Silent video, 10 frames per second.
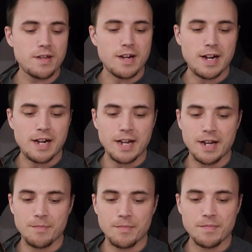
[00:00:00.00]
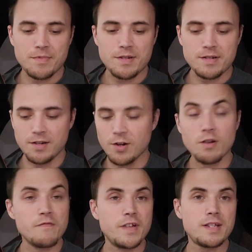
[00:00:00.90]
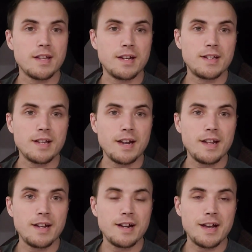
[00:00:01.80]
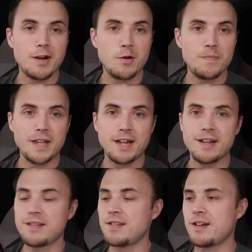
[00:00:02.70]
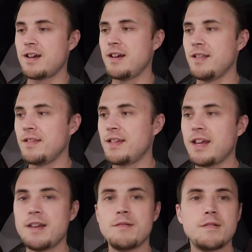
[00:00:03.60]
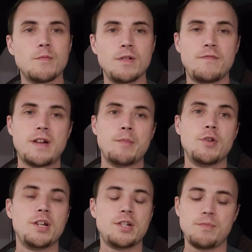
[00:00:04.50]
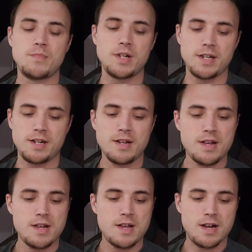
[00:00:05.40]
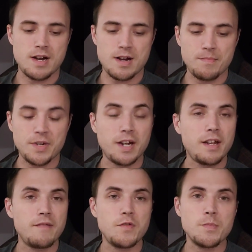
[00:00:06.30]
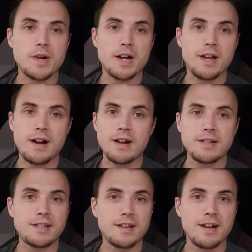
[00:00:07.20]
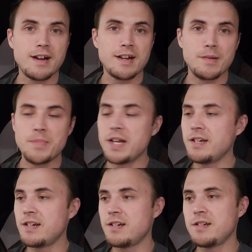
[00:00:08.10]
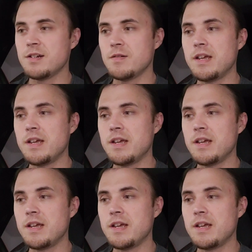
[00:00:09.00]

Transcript: I am nervous and excited. I hope that it's not insane with vibration, but I'm going to give you my honest to God opinion.